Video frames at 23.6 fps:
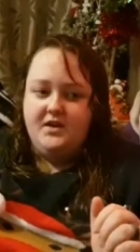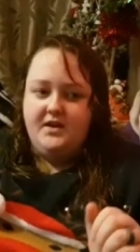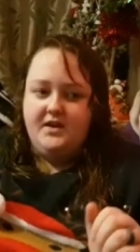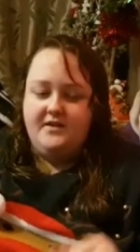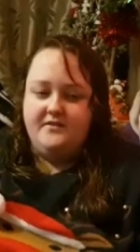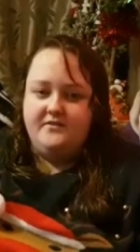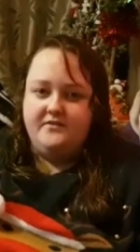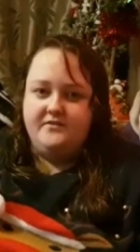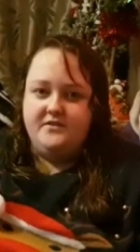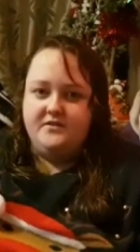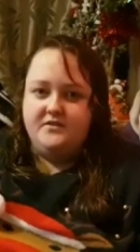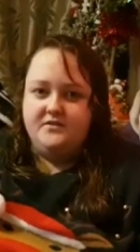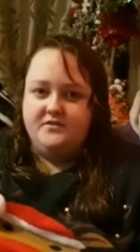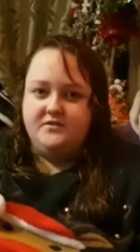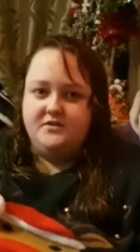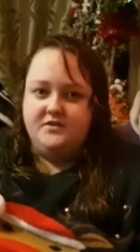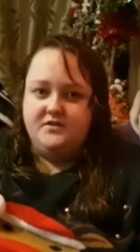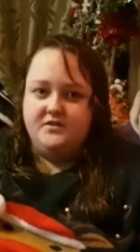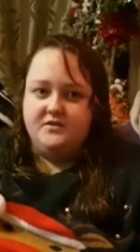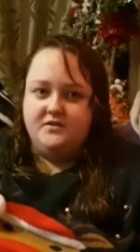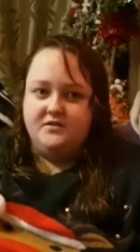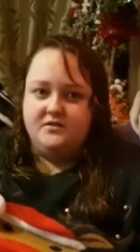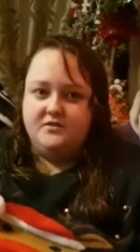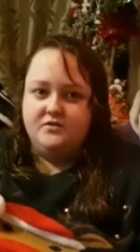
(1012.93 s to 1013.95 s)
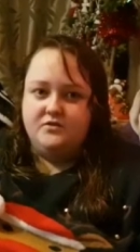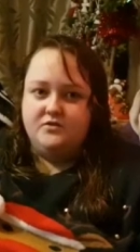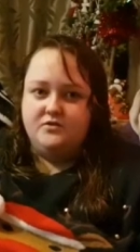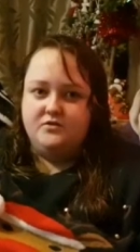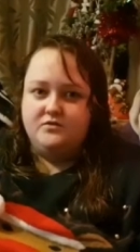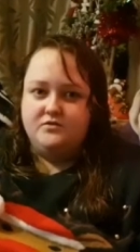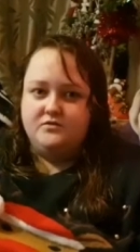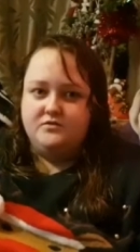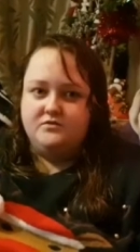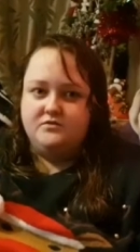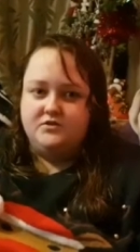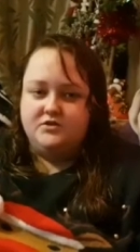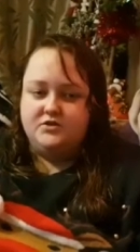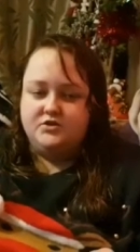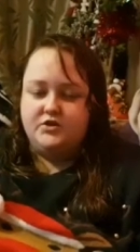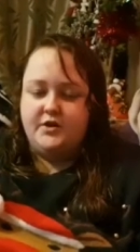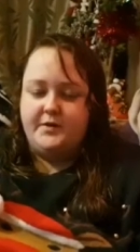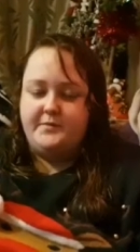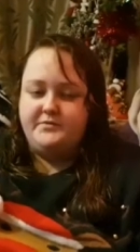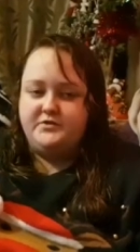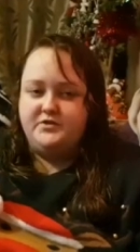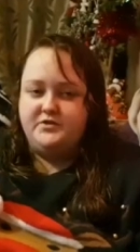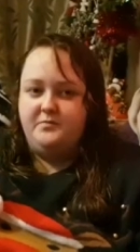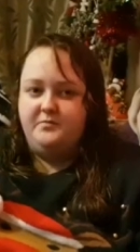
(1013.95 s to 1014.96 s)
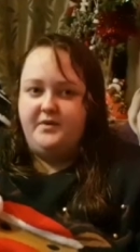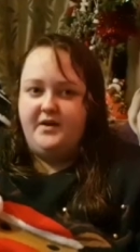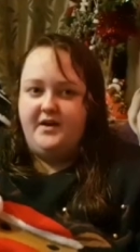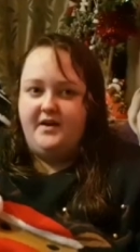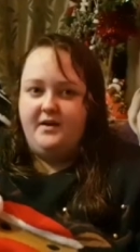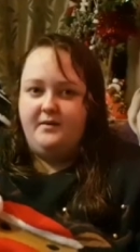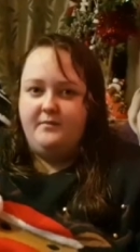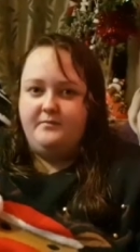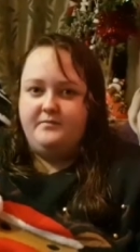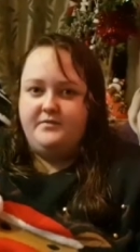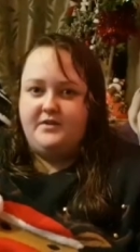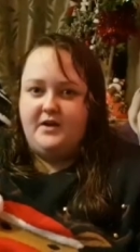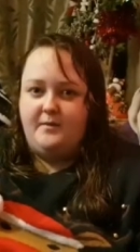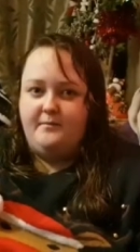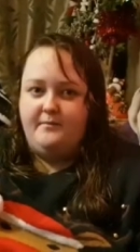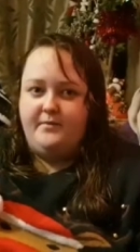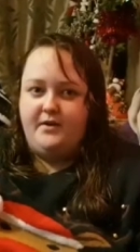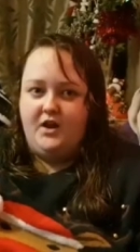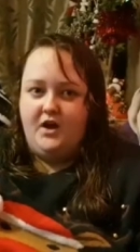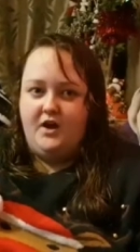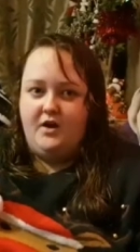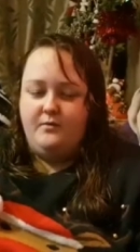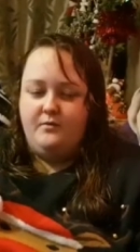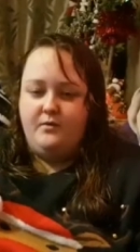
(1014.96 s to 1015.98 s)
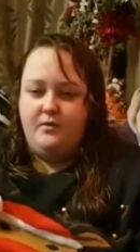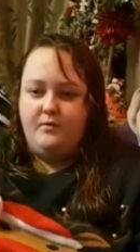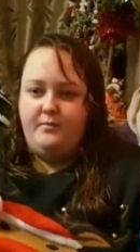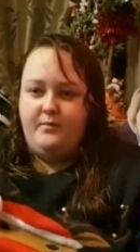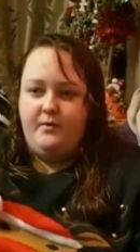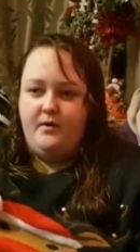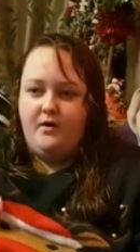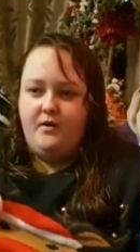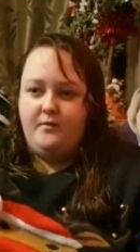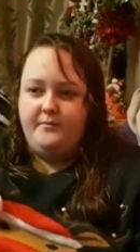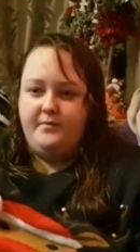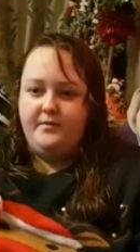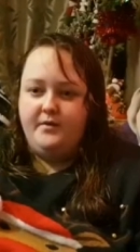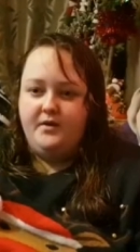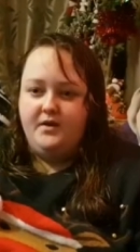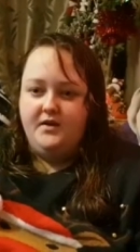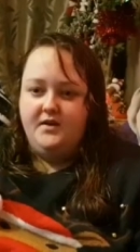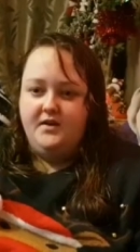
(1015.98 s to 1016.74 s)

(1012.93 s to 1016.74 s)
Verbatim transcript: in the description bit down below, we'll pop